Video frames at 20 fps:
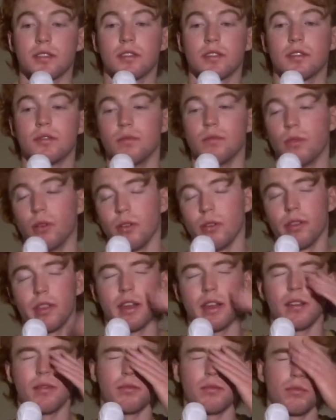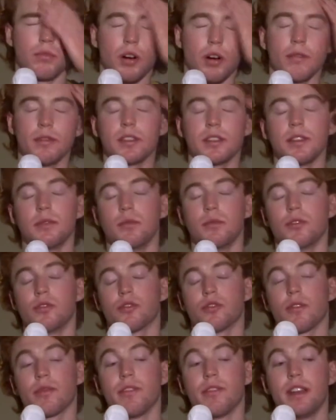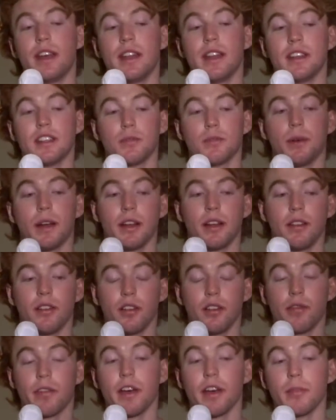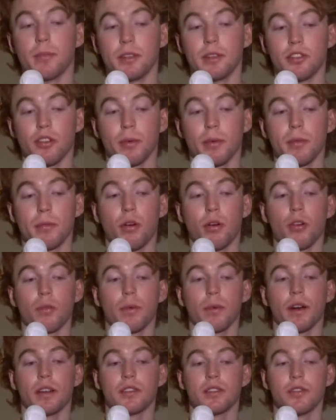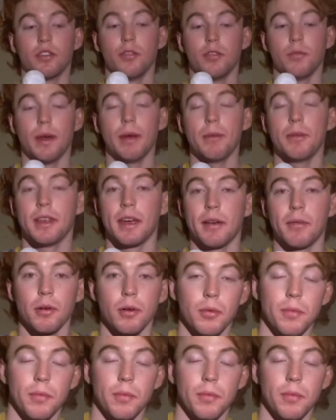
Well, they obviously wouldn't drop Fernandes, but I don't know if they'll be dropping Pogba soon. Maybe they will,